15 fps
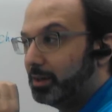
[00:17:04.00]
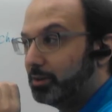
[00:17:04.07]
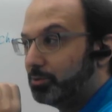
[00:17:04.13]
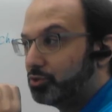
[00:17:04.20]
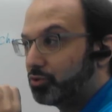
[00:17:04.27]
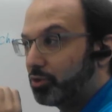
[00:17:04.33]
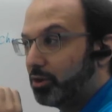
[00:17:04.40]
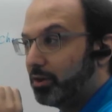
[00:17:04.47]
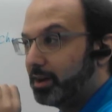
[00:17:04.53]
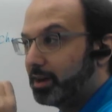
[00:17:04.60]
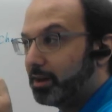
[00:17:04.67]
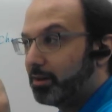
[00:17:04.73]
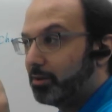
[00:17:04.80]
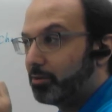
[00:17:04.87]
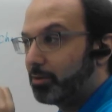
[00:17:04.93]
drawing
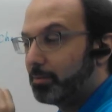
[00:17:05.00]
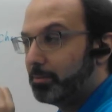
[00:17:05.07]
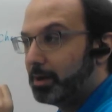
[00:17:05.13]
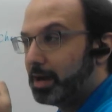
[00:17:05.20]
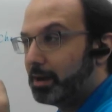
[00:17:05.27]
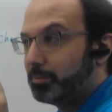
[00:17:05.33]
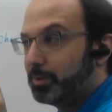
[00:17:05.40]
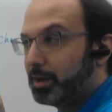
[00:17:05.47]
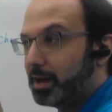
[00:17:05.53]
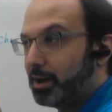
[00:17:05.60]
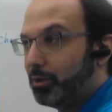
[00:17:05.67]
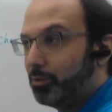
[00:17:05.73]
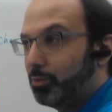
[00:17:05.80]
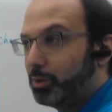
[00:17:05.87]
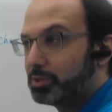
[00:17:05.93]
out or mapping
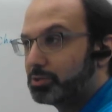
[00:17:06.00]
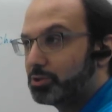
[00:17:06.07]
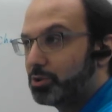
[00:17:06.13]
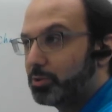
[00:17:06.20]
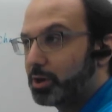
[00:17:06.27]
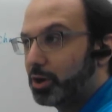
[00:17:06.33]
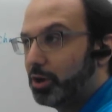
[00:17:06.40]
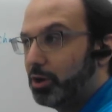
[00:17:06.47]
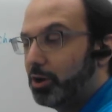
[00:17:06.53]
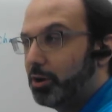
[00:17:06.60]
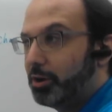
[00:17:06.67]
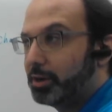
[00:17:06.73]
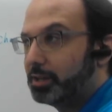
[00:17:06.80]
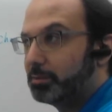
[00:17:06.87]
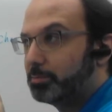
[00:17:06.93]
out what's going
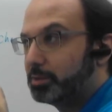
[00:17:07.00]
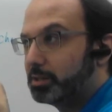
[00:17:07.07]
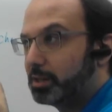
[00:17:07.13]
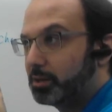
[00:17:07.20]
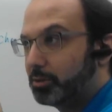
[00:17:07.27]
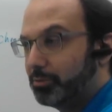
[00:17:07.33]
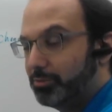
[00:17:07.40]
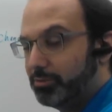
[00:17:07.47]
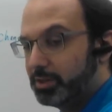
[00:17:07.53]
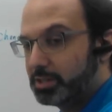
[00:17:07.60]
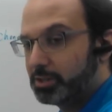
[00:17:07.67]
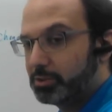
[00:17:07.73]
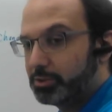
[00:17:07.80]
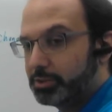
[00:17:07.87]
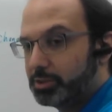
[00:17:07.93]
on in a particular
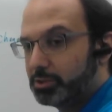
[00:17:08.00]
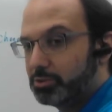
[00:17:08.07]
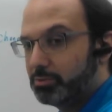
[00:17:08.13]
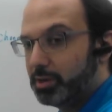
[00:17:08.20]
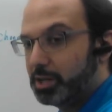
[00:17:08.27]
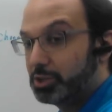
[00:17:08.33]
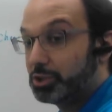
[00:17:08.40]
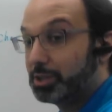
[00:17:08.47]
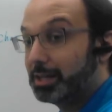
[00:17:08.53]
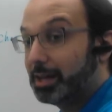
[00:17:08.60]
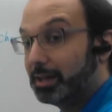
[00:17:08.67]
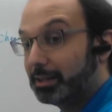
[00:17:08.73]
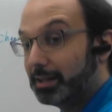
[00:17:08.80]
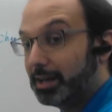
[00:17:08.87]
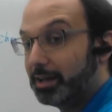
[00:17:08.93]
physical situation
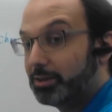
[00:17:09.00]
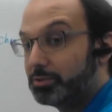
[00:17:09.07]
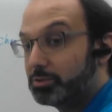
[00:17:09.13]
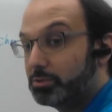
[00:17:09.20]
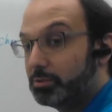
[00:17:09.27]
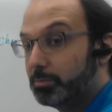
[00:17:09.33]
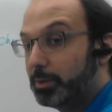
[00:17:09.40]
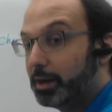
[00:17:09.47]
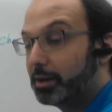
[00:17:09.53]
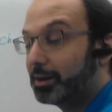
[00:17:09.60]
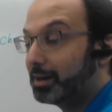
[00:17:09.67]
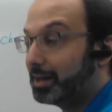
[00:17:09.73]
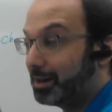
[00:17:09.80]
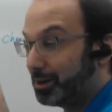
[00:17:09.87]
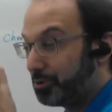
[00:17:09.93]
allows you to better
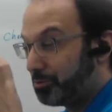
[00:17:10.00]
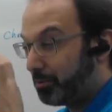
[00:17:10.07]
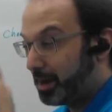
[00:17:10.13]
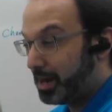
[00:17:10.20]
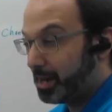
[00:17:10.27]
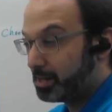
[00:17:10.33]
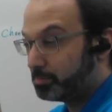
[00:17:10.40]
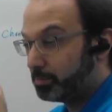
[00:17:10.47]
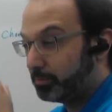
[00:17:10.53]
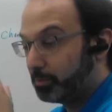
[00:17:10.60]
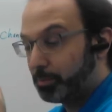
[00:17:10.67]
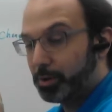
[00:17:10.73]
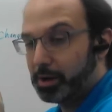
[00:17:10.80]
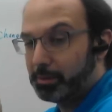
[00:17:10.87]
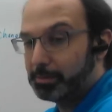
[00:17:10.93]
get a grasp of the
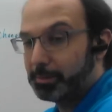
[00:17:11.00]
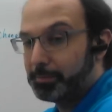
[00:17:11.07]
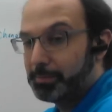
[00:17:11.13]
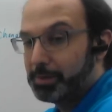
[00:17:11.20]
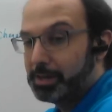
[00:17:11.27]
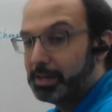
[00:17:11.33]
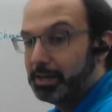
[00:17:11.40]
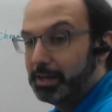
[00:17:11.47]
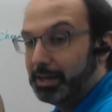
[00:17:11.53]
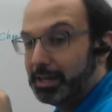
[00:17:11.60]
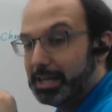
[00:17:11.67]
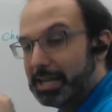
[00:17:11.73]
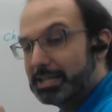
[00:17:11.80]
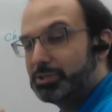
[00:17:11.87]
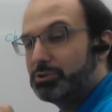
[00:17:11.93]
problem.
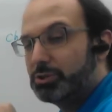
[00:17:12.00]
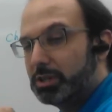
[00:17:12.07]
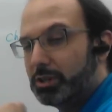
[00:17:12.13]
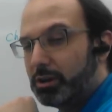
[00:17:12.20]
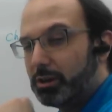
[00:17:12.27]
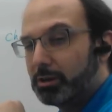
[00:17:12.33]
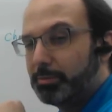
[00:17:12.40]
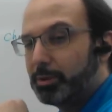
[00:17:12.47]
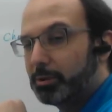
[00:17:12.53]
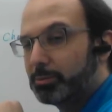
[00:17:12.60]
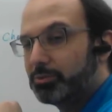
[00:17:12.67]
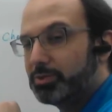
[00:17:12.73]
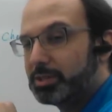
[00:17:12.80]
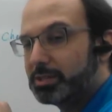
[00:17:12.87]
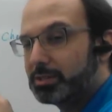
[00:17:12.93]
And that's usually the hard part
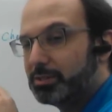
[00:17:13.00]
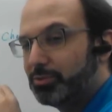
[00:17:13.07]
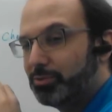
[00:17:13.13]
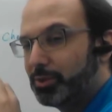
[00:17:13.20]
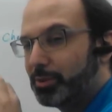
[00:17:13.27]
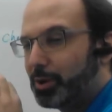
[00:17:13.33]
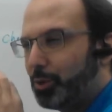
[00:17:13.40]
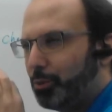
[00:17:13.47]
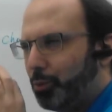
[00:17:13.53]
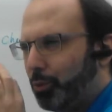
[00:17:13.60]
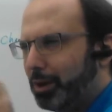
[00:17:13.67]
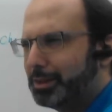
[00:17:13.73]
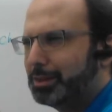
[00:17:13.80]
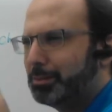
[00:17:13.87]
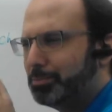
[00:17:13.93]
with physics, is figuring out
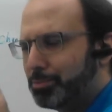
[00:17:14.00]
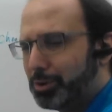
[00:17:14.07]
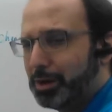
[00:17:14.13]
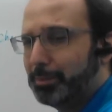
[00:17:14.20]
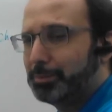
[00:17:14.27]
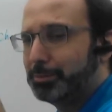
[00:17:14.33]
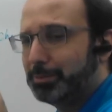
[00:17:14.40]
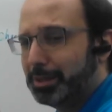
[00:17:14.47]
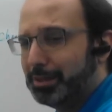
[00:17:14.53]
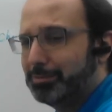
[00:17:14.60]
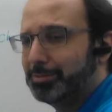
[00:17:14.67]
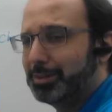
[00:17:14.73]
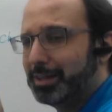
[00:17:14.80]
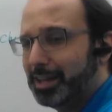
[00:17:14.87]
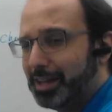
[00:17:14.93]
what the problem
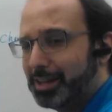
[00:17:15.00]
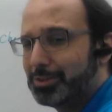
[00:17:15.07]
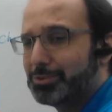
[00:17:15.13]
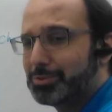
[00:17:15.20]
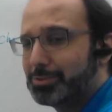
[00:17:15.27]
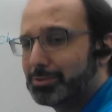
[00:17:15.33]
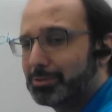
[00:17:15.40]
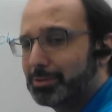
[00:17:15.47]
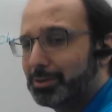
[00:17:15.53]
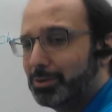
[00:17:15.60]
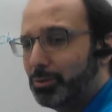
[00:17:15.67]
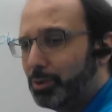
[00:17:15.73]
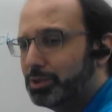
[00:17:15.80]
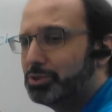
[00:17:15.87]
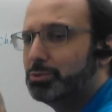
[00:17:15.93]
even is.
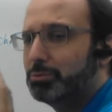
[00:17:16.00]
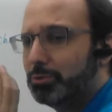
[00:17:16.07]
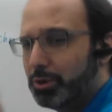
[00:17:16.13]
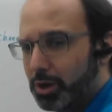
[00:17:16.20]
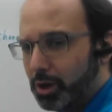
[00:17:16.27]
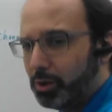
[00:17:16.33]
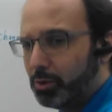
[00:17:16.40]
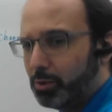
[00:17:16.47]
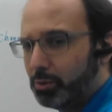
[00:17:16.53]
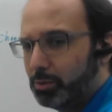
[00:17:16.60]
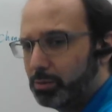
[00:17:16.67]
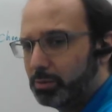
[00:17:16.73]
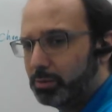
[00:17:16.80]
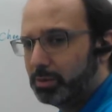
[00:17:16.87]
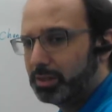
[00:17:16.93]
Once you know,
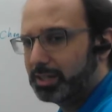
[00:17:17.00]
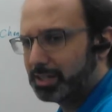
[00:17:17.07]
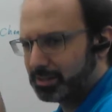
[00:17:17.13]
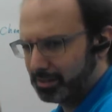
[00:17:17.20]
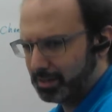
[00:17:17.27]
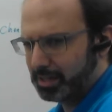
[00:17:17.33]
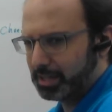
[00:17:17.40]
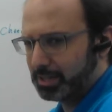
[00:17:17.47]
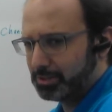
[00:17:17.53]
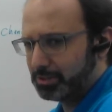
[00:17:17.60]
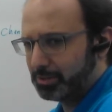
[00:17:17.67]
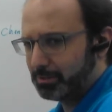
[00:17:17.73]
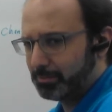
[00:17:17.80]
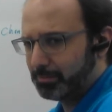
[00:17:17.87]
it gets a lot easier.